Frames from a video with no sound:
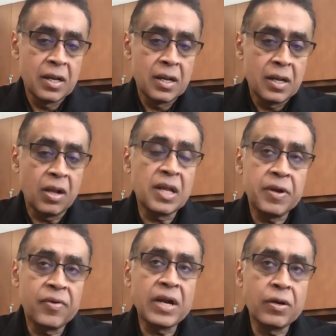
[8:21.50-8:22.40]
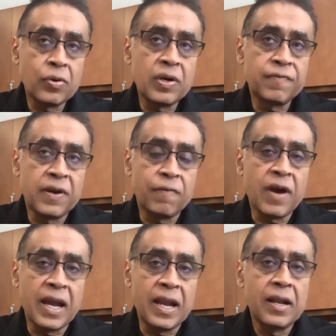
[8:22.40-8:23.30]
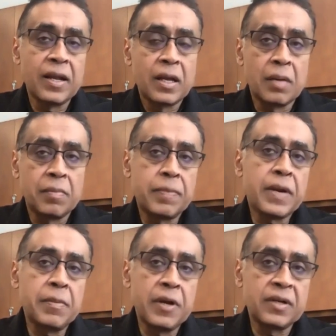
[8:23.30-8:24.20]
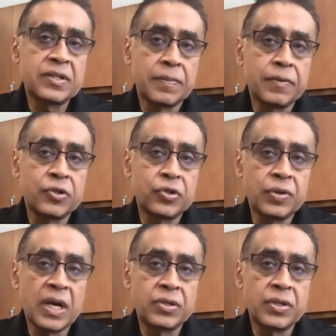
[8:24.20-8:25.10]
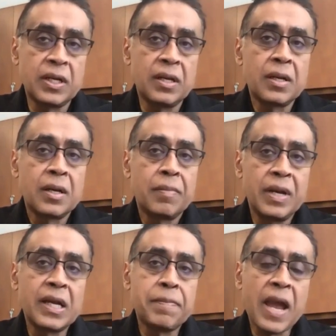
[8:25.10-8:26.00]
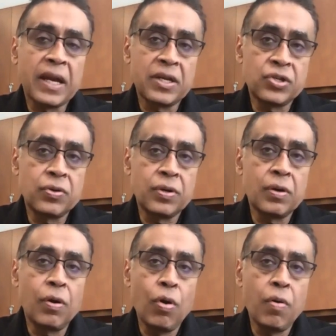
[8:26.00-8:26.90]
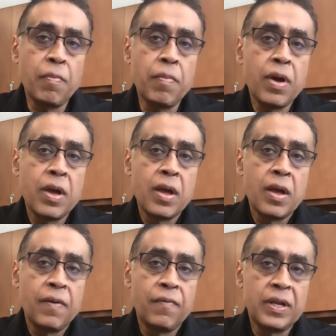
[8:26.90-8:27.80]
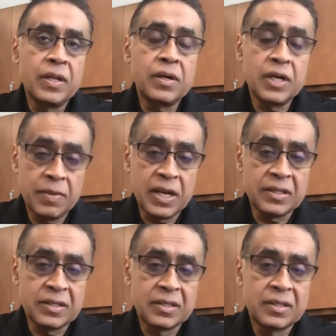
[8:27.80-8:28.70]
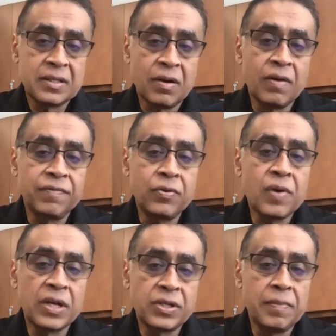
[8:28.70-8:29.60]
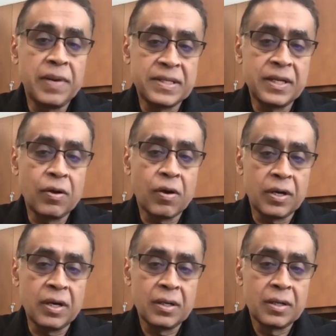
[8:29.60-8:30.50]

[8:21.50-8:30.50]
Now they've been trying to do it for a while, but Prime Air is supposed to actually bring a package to your home within 30 minutes of you actually placing the order.